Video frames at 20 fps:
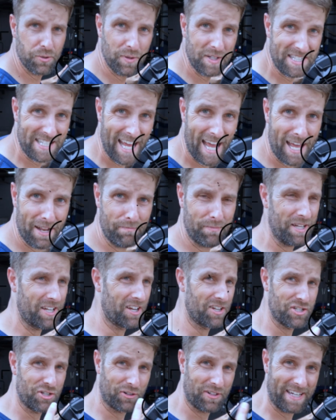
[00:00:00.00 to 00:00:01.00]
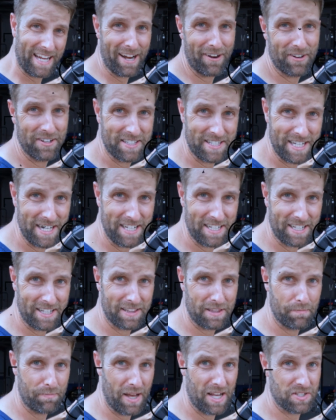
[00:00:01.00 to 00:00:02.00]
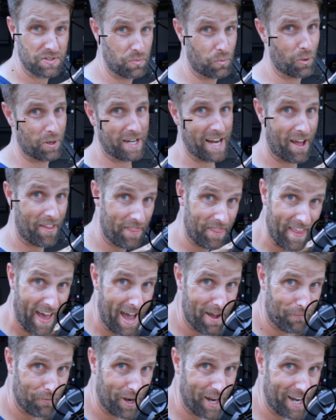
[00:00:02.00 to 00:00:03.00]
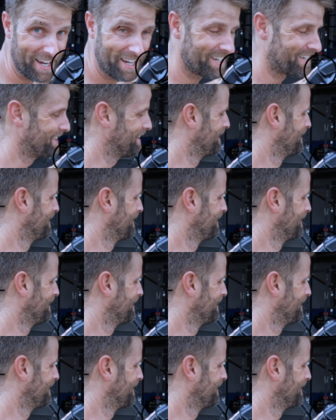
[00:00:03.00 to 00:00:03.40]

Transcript: to a 10 because you're guaranteed to get the best workout that way.